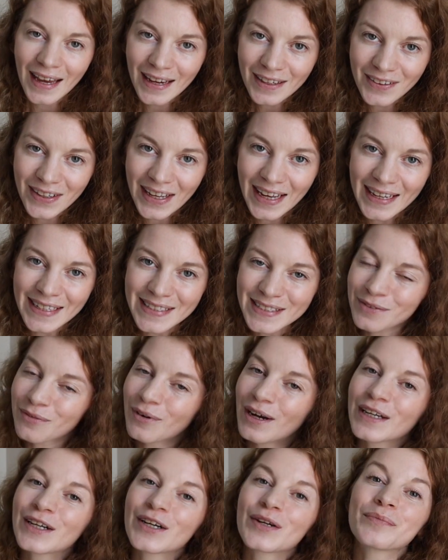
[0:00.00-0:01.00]
Hello guys,
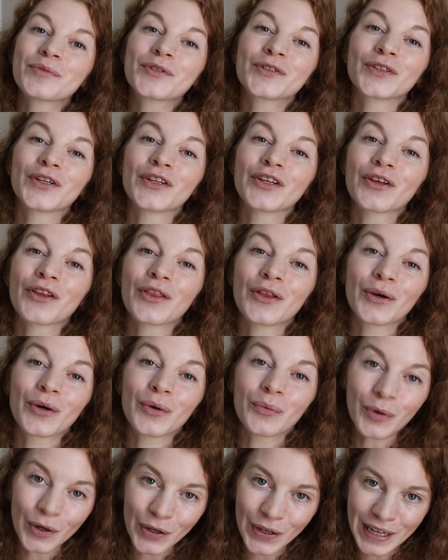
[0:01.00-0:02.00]
welcome to
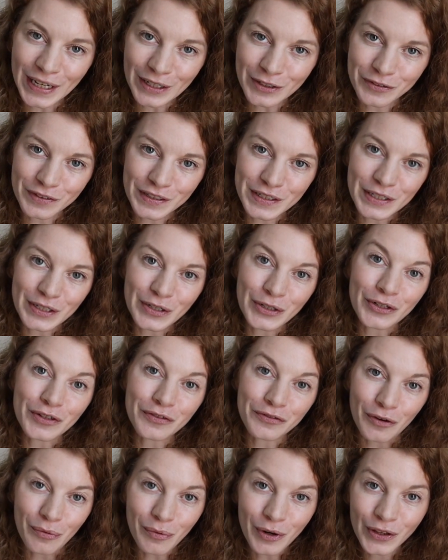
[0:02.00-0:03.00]
another workout video
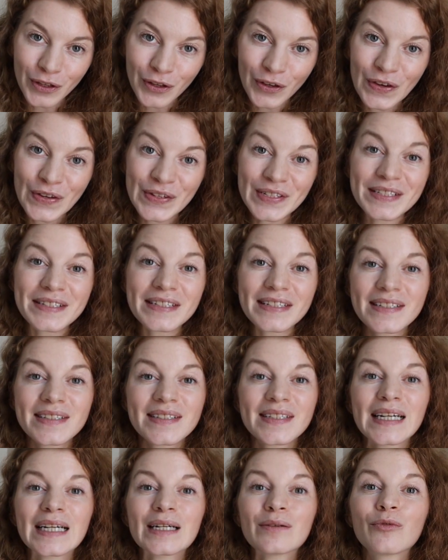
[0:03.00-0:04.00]
for runners. This
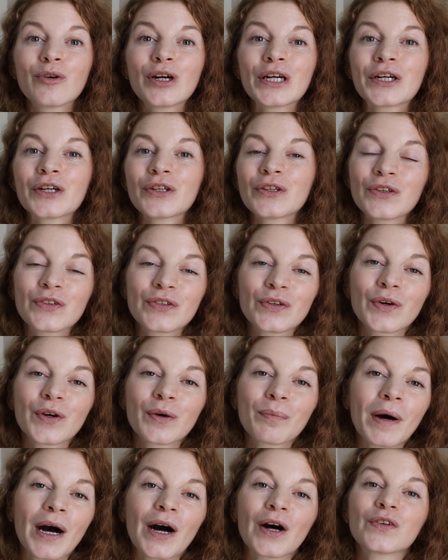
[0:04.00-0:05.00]
time we're going to talk
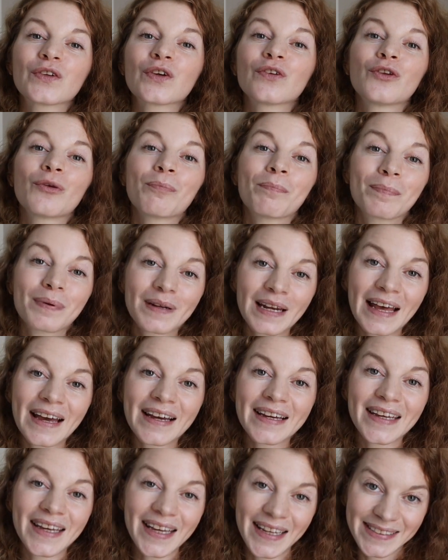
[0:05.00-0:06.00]
about the
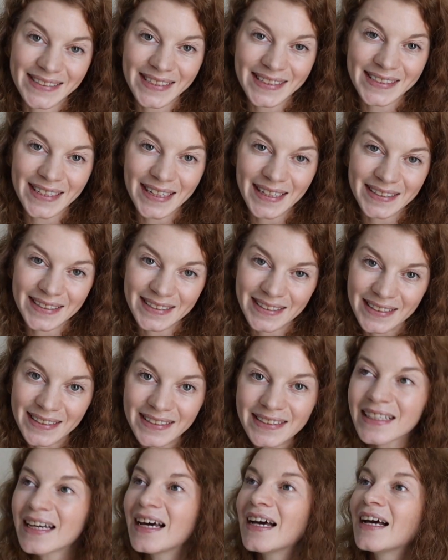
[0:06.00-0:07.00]
plank
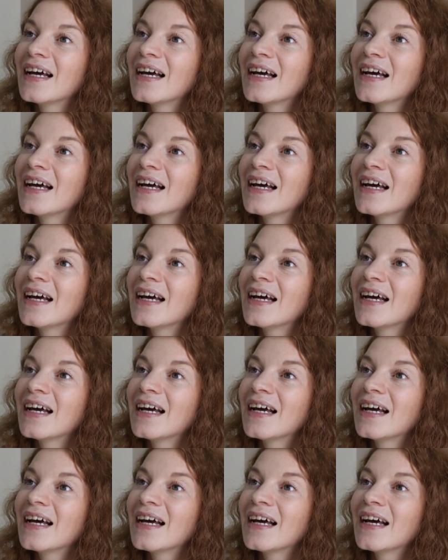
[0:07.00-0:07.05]
exercises.